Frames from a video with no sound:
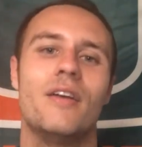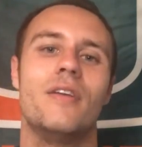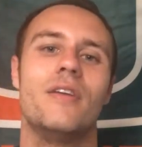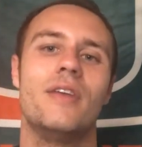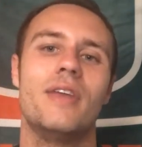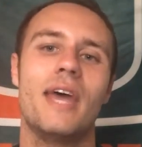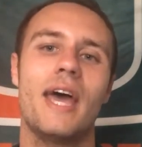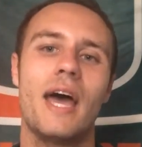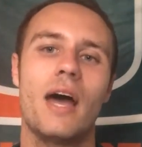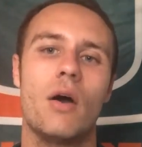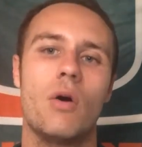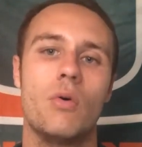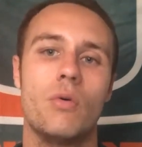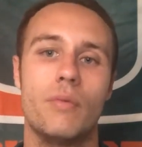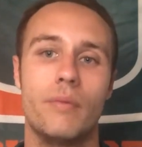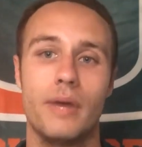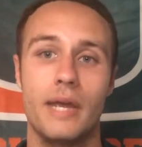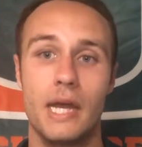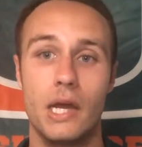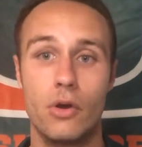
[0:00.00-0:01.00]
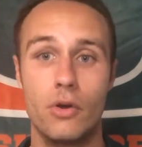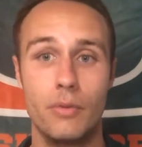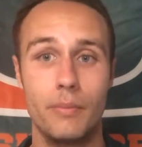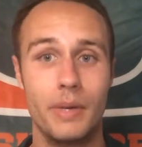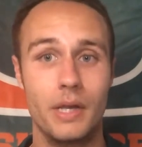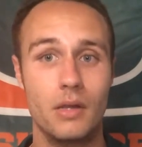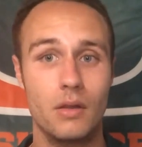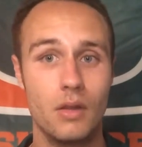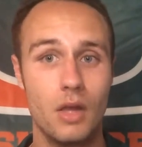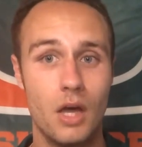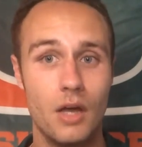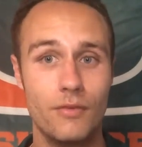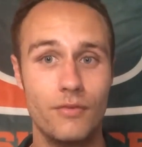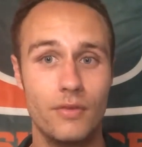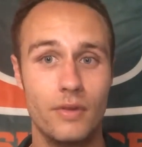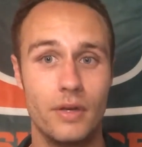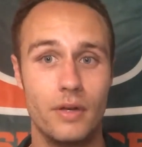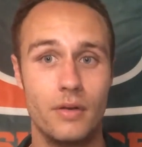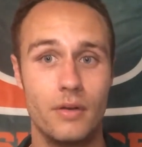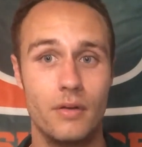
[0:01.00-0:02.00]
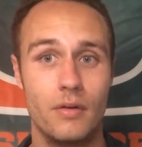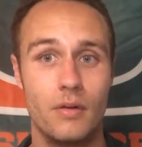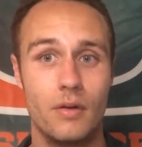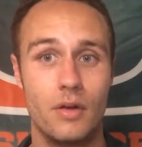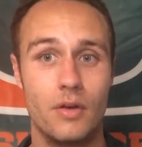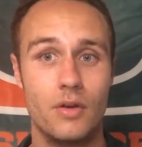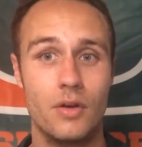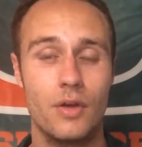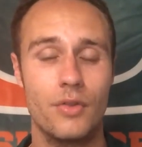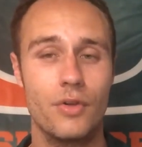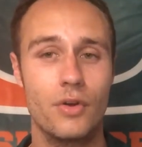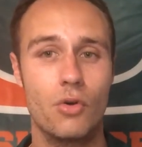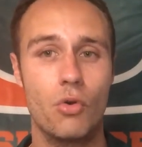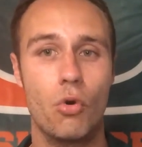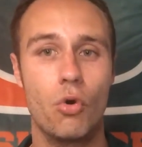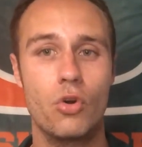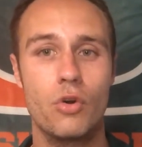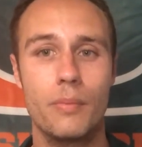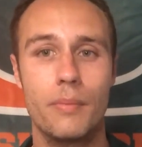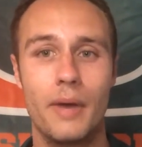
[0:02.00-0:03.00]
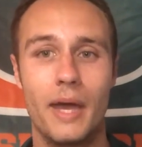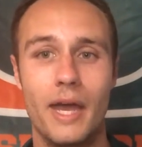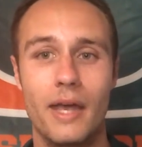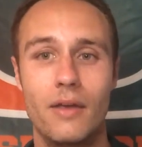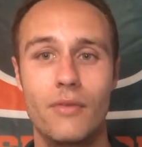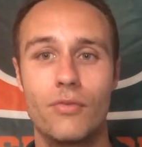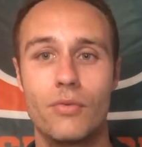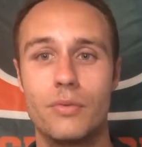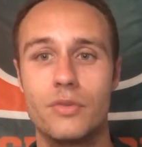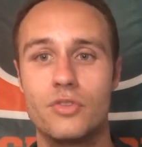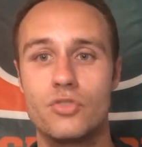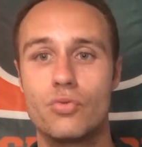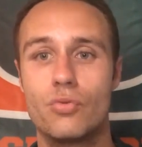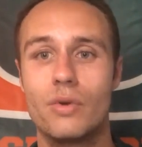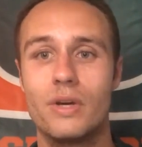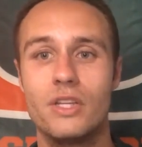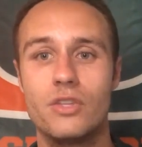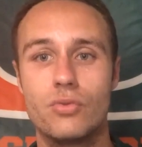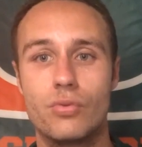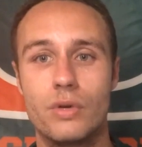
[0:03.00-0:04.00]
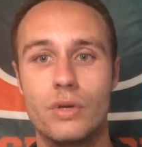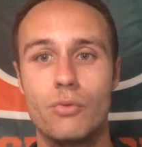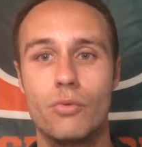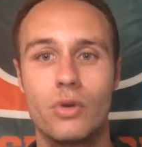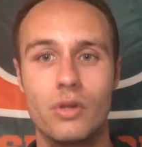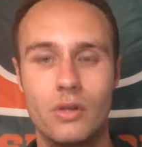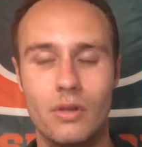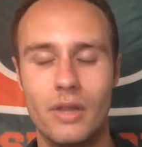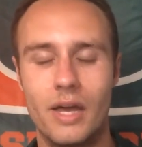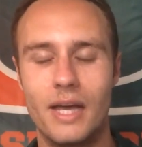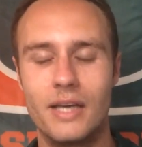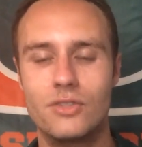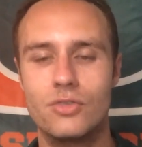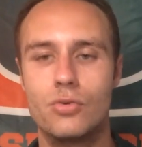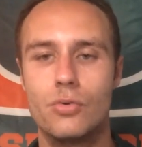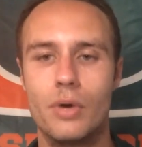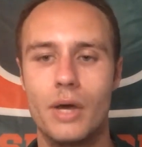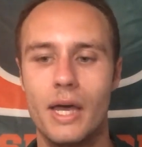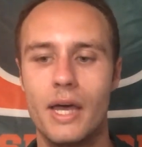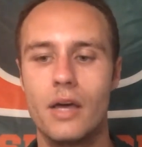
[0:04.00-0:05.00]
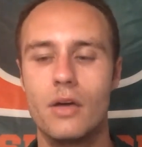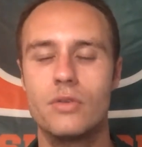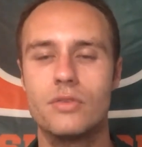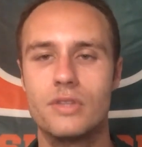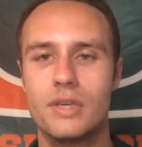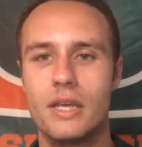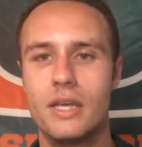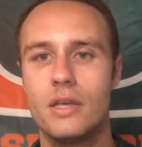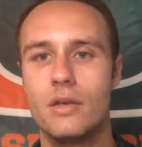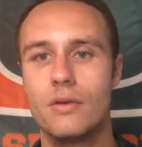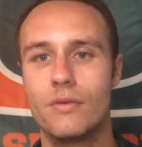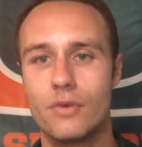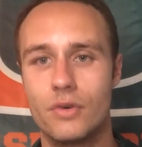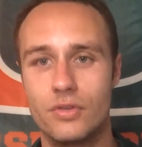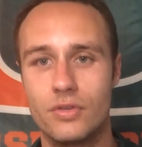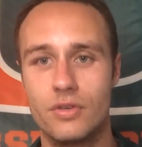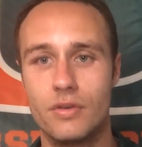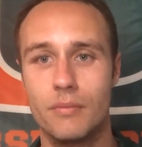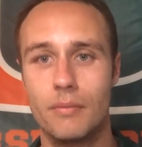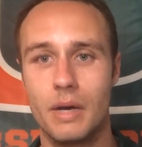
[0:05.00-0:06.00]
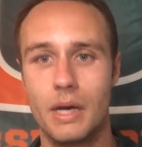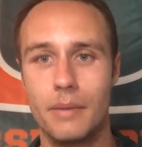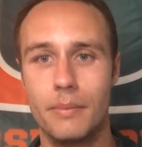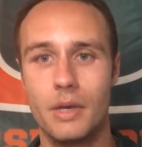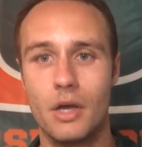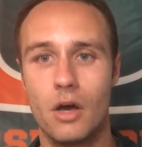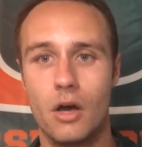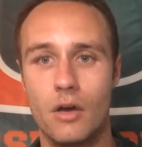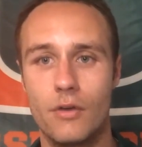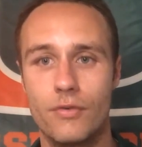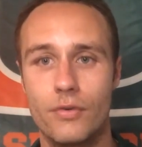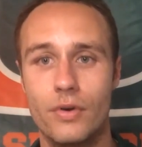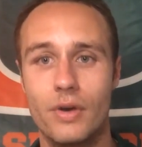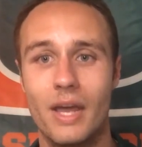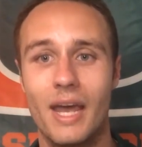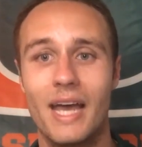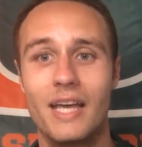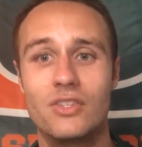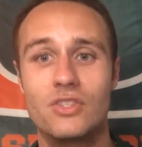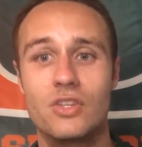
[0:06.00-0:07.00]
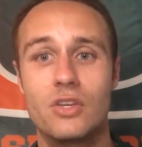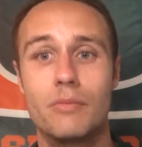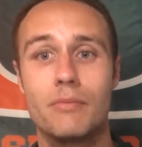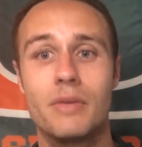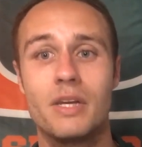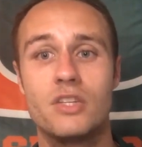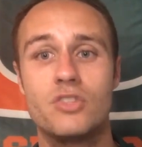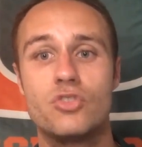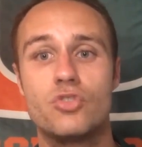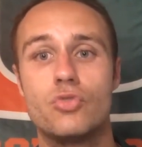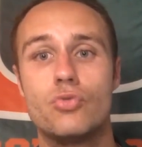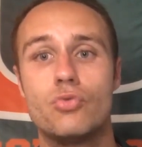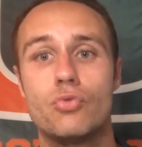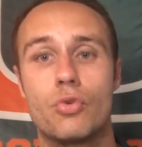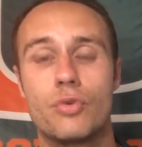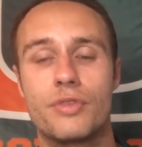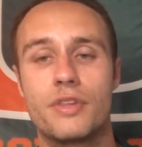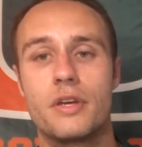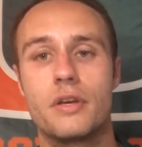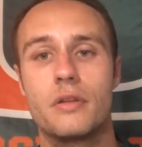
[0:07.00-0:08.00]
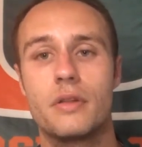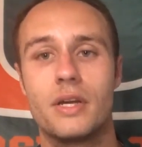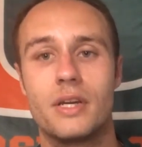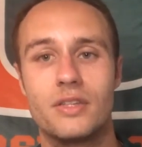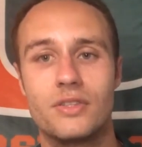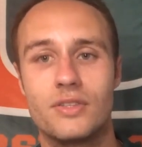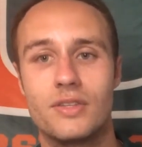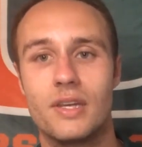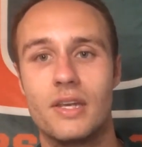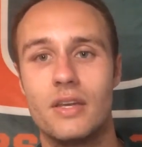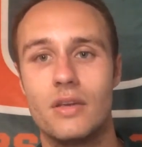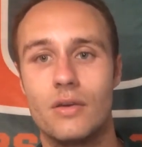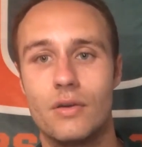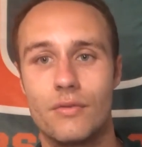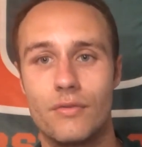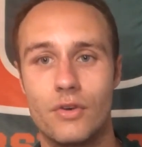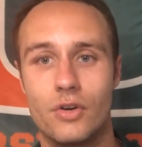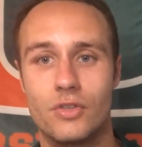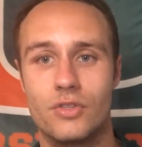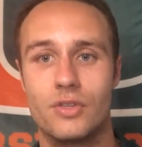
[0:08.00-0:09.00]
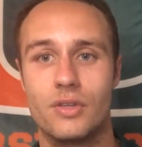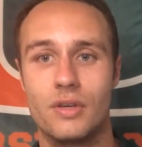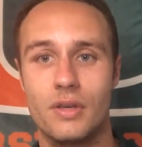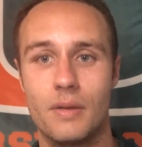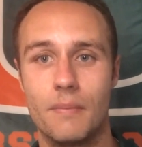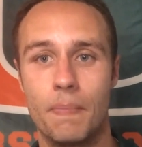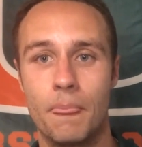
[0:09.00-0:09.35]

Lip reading: Now, Aaron McLaughlin, another quarterback from the 2021 class who held a University of Miami offer, has committed to North Carolina State University.